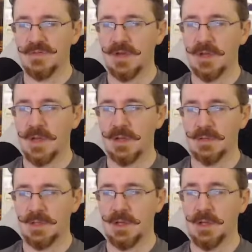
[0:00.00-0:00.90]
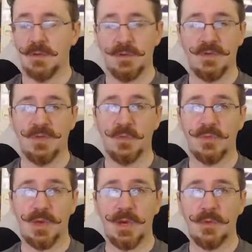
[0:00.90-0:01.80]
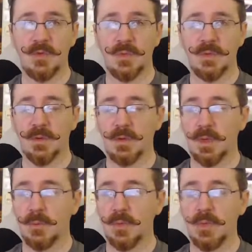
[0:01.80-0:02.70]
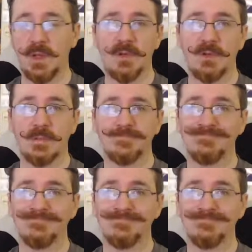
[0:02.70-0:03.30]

I got like 100 subscribers within a couple weeks,